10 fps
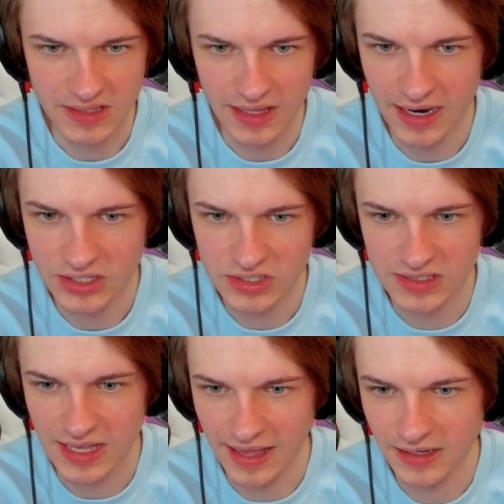and then I
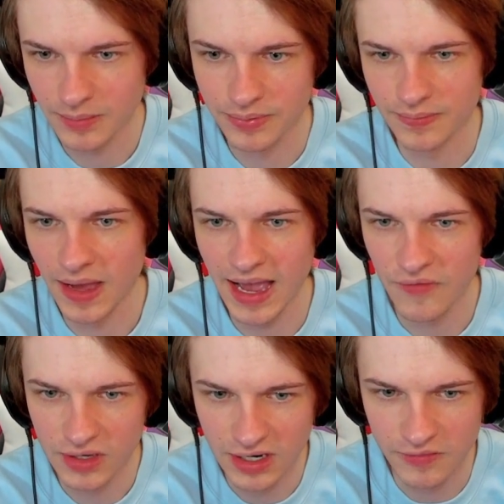just end up not
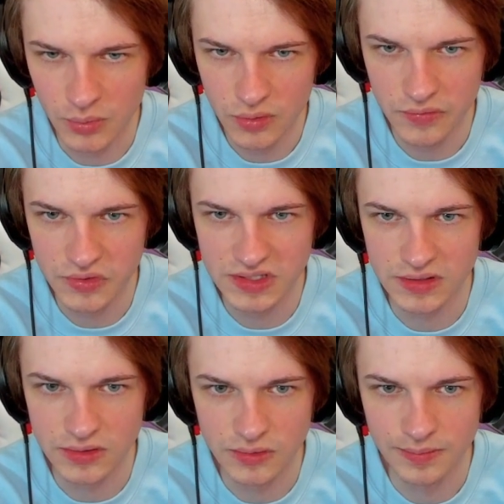having enough moves
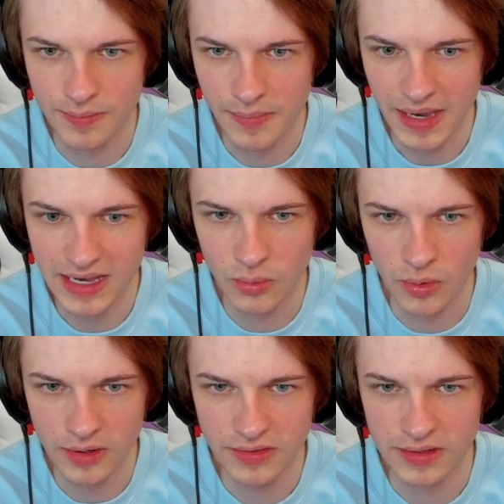to make it
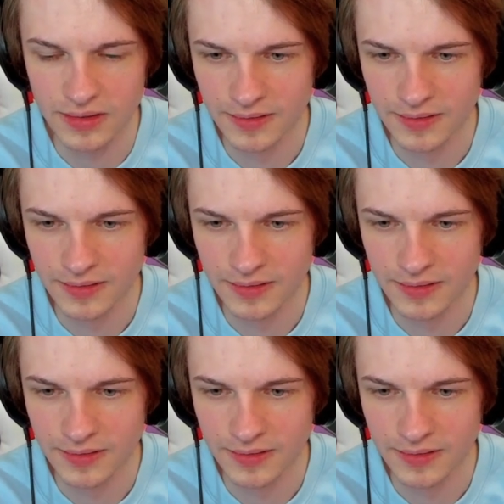worth it.